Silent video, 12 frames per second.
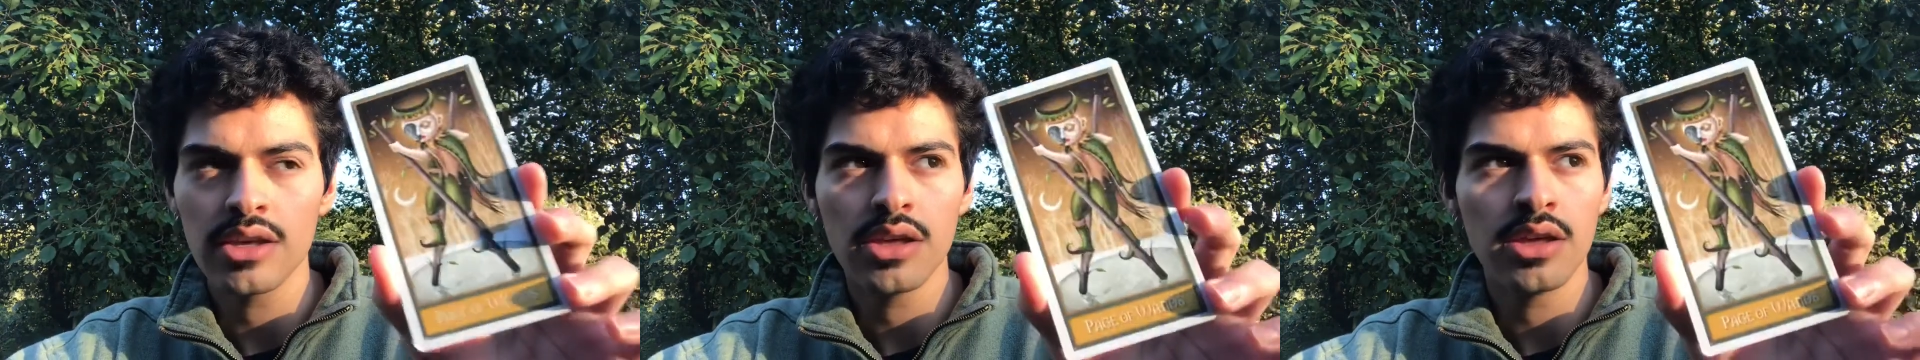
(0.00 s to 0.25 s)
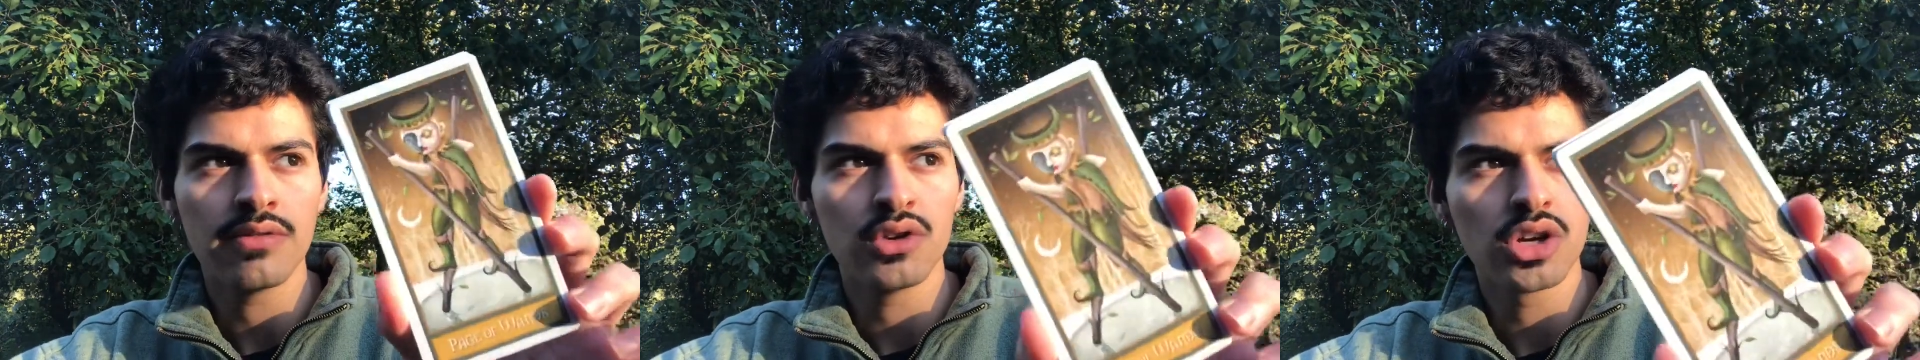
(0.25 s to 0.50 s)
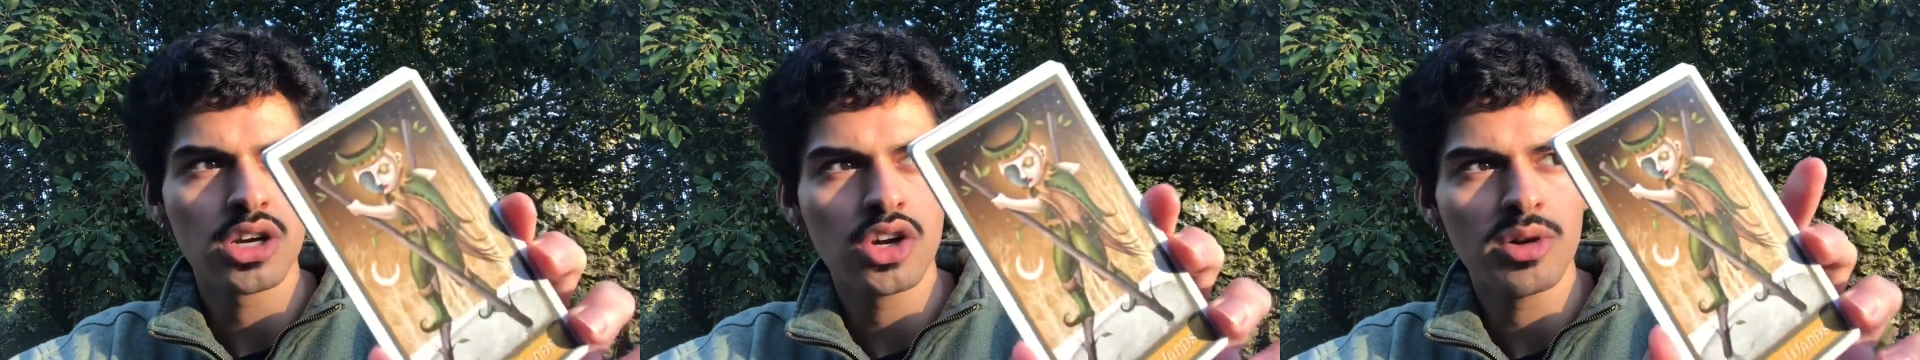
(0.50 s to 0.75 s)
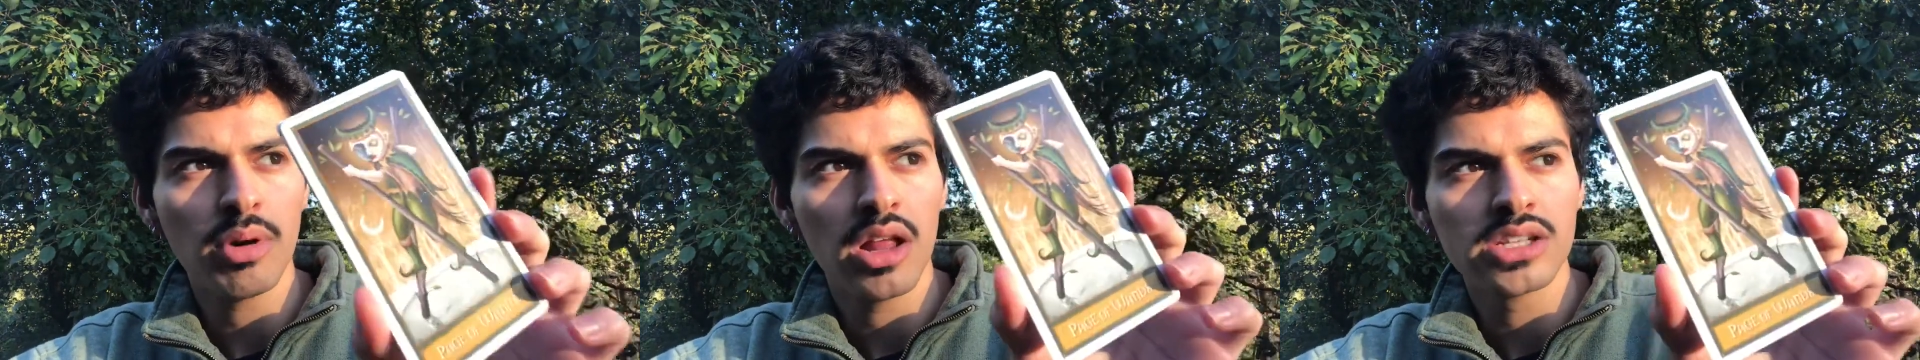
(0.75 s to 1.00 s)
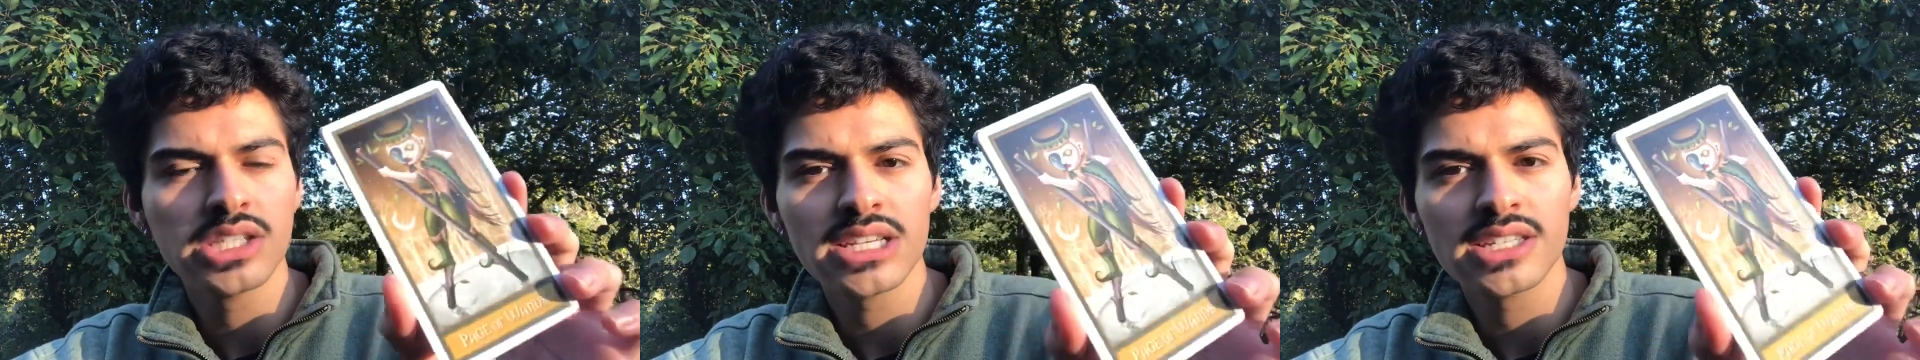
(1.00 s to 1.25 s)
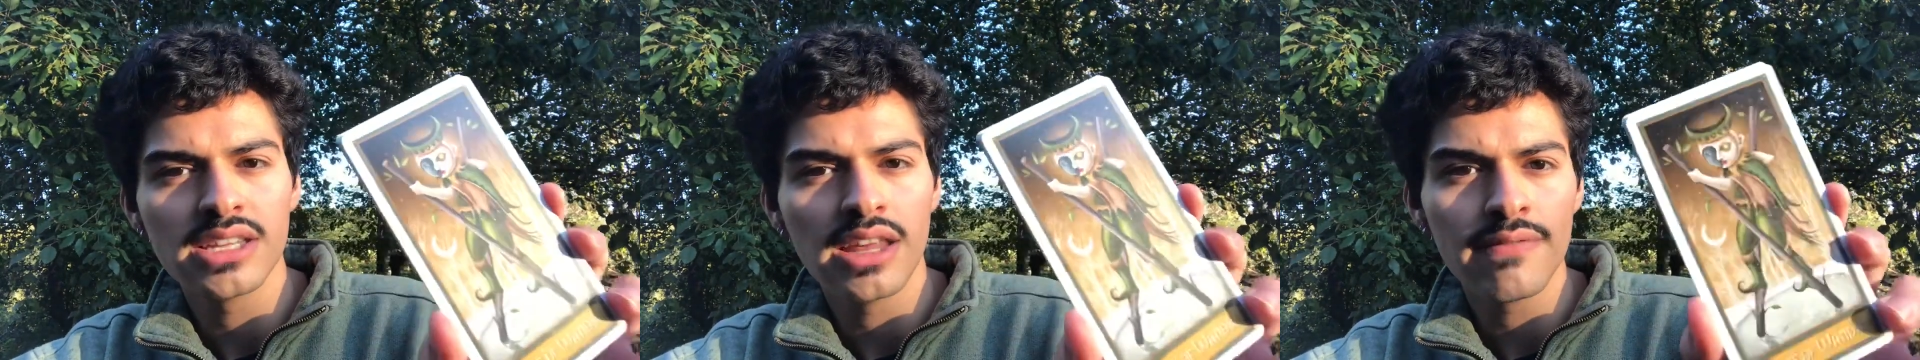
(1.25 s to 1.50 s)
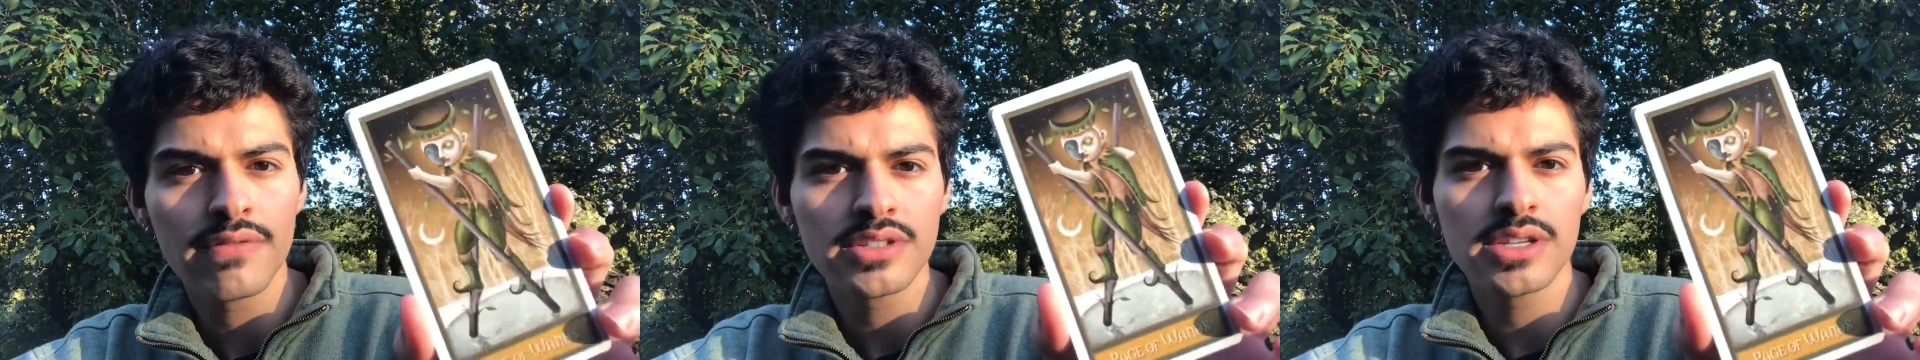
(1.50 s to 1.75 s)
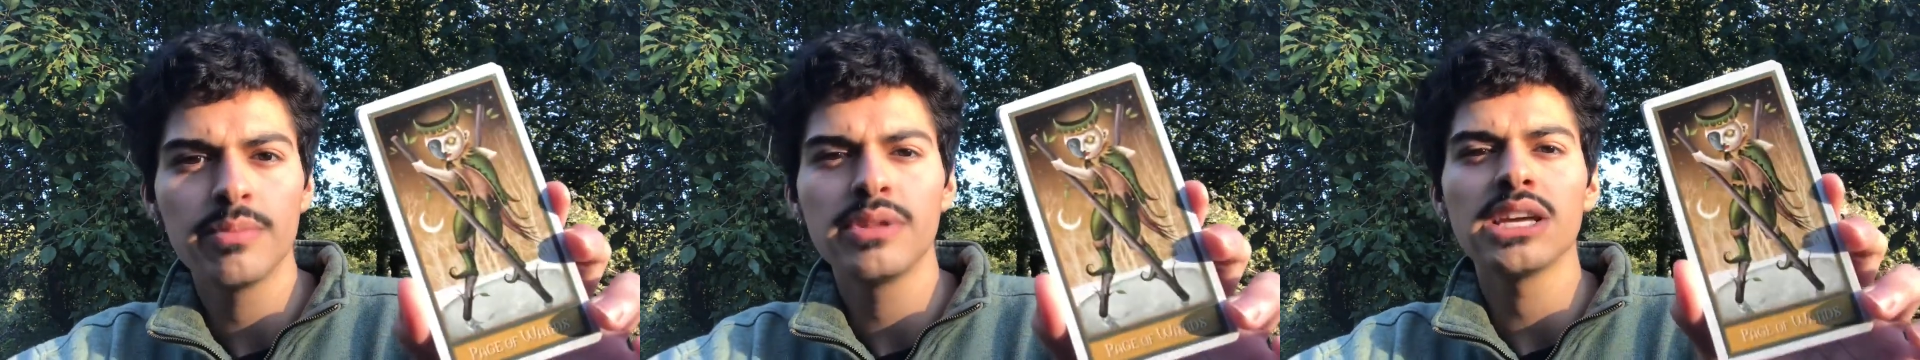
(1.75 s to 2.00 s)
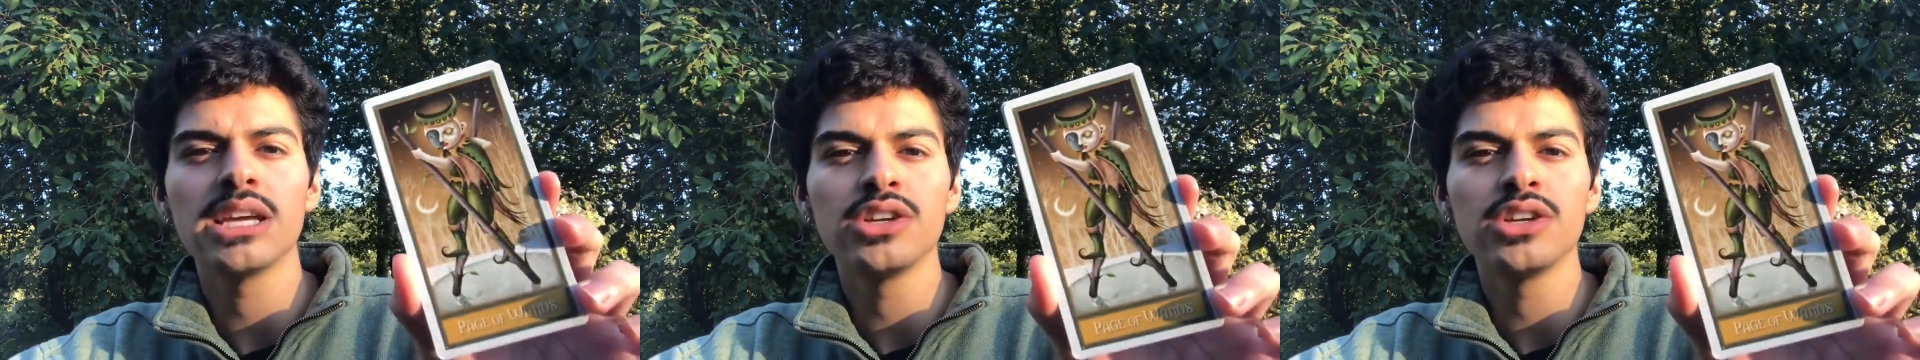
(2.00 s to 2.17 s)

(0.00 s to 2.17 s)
if you're going to apologize to them for something,